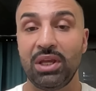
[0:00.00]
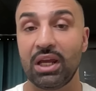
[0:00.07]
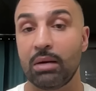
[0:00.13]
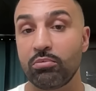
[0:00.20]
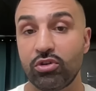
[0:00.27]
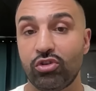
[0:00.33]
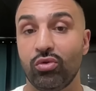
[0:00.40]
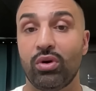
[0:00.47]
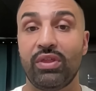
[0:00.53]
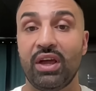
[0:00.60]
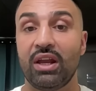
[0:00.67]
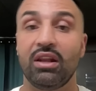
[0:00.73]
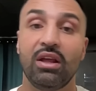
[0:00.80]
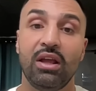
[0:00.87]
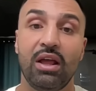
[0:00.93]
And I'm sure
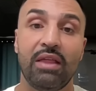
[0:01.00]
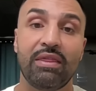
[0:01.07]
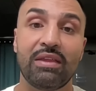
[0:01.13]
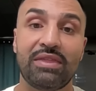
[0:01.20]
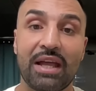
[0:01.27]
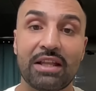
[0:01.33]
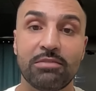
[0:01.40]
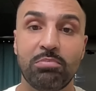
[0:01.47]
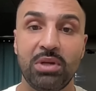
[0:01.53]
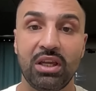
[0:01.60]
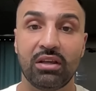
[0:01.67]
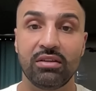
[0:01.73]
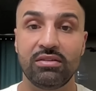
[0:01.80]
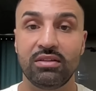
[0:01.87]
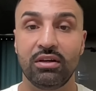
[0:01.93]
that's being
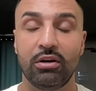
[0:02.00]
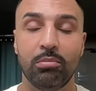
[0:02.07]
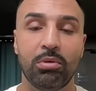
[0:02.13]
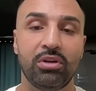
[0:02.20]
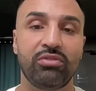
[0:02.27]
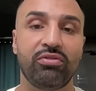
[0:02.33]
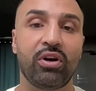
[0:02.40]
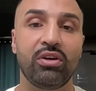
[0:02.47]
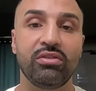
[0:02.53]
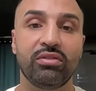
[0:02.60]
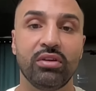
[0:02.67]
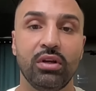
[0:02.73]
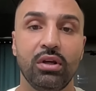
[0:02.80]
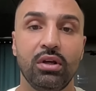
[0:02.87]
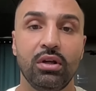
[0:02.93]
considered. But as far
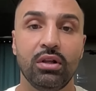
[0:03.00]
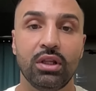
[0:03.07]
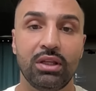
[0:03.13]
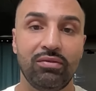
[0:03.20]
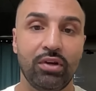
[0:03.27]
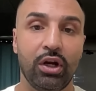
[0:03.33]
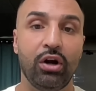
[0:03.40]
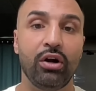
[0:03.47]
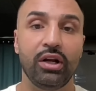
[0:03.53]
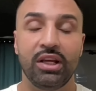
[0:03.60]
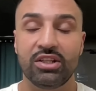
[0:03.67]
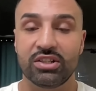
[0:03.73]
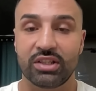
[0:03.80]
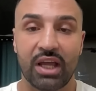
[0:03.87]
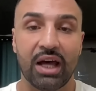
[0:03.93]
as leaving Hearn, he
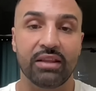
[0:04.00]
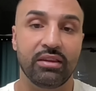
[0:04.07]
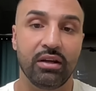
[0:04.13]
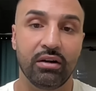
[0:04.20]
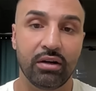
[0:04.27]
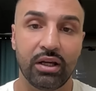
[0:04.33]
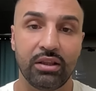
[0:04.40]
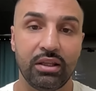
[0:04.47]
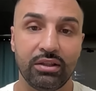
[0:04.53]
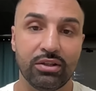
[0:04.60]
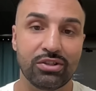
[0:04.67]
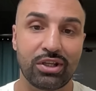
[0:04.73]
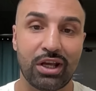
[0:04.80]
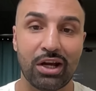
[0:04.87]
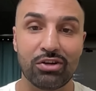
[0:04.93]
just got there. I think
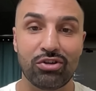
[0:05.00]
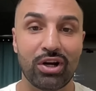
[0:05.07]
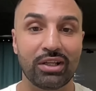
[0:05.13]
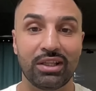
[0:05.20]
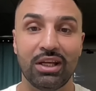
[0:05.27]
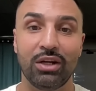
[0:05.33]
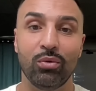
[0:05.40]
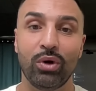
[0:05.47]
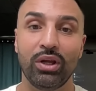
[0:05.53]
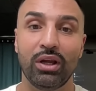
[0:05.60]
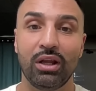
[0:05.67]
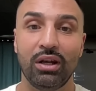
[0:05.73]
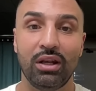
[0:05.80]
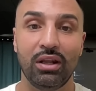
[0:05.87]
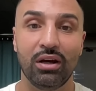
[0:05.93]
there's a contract anyway.
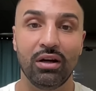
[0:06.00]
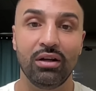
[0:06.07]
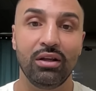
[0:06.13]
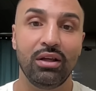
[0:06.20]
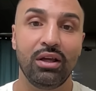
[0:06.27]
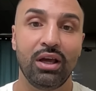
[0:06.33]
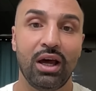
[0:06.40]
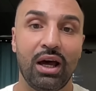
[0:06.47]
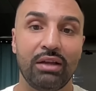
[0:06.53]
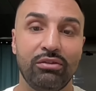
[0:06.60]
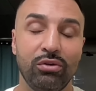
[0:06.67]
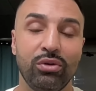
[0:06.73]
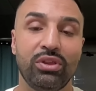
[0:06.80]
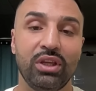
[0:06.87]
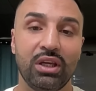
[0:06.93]
And I
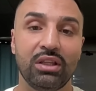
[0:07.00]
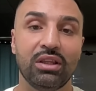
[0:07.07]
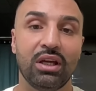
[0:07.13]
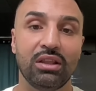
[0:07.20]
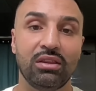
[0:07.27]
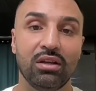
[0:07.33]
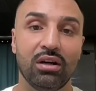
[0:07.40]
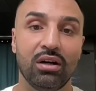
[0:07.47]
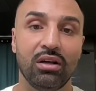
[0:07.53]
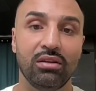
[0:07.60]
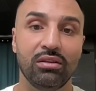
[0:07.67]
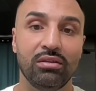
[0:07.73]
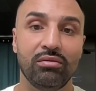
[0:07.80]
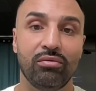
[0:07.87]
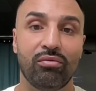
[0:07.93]
do think
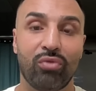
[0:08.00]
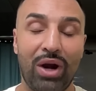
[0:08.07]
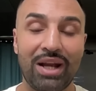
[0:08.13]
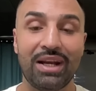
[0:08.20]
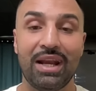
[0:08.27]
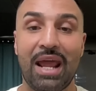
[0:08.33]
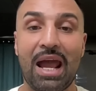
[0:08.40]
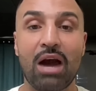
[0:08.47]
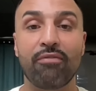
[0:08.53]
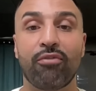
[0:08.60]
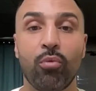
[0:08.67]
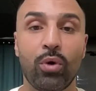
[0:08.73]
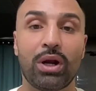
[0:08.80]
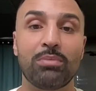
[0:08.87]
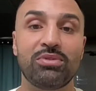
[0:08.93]
that right now,
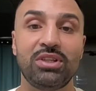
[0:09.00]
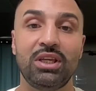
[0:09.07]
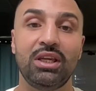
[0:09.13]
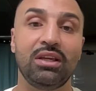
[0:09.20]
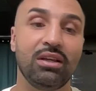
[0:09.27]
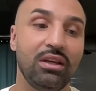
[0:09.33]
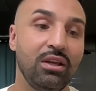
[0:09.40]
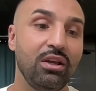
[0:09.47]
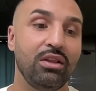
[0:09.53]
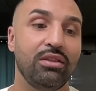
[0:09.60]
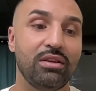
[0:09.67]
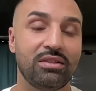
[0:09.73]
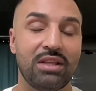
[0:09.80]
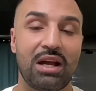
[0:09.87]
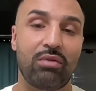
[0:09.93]
from what I'm seeing,
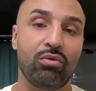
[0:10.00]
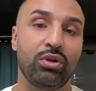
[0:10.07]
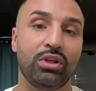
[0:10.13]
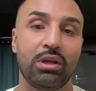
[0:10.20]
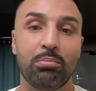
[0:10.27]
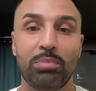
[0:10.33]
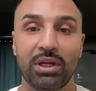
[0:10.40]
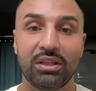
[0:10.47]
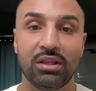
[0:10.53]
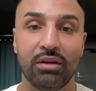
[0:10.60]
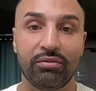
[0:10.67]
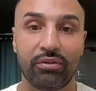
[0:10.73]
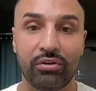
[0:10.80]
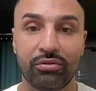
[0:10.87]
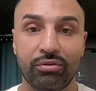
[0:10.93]
there's not really a big
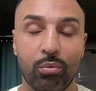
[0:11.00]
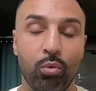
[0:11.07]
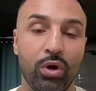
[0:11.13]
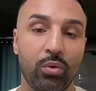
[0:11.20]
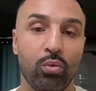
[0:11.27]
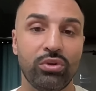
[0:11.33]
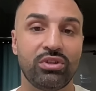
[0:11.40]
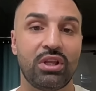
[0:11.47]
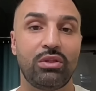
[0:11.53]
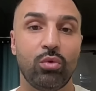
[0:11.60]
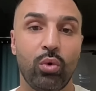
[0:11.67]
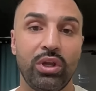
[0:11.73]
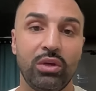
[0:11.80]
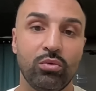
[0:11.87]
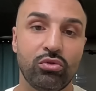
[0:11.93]
difference from what was the
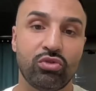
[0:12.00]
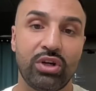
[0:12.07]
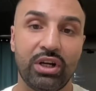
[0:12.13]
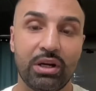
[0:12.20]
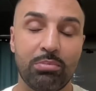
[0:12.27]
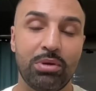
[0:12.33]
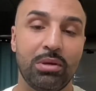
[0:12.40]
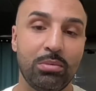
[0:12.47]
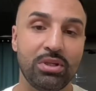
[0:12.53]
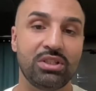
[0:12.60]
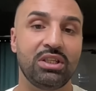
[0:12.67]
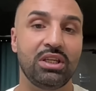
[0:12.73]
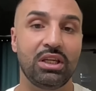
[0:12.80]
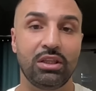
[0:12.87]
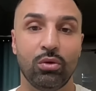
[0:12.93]
way he was treated at
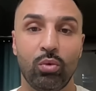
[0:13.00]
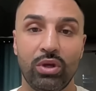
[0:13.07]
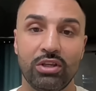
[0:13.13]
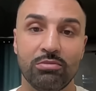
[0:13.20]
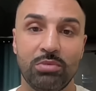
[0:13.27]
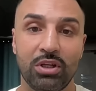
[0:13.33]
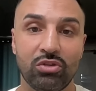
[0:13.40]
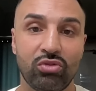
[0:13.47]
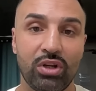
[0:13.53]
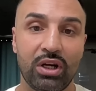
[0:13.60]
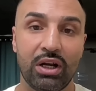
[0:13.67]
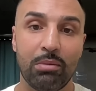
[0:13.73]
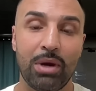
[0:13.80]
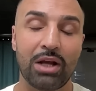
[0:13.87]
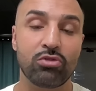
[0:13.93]
PBC and the way he's being treated
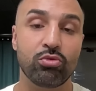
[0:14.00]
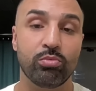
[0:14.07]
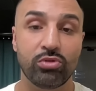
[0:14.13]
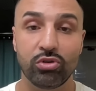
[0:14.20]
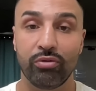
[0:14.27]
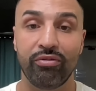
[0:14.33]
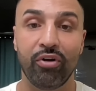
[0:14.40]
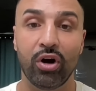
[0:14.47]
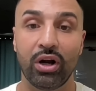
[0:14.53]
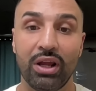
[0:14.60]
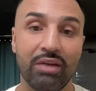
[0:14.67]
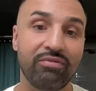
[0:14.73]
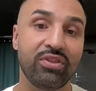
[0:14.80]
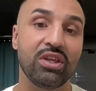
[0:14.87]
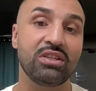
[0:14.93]
at Matchroom so far,
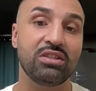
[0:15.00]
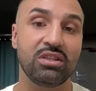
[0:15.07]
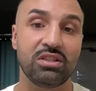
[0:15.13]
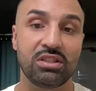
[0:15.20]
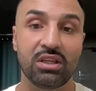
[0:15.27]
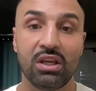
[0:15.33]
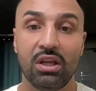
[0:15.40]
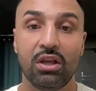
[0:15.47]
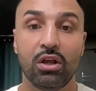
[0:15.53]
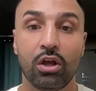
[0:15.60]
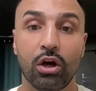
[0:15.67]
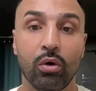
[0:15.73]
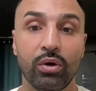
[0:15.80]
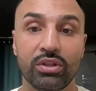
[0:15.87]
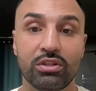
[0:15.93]
if this is
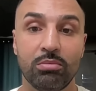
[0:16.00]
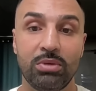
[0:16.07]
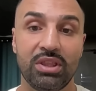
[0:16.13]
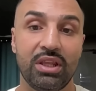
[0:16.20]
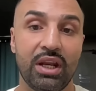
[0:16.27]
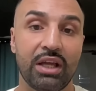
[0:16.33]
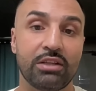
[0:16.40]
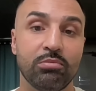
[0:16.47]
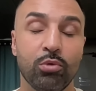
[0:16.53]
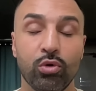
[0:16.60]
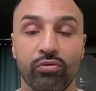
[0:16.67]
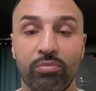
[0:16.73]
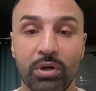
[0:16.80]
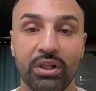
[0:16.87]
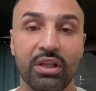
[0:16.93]
going to be the next
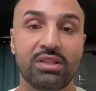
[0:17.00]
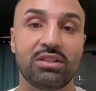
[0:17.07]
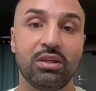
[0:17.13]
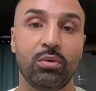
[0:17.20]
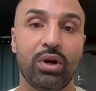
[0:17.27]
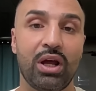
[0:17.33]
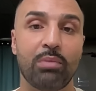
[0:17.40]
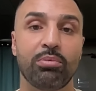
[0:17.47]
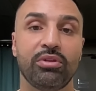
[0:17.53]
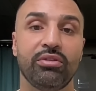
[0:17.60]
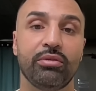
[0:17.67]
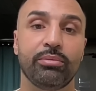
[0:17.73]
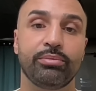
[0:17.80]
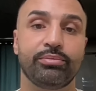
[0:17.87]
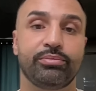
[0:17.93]
move. But let's see what happens.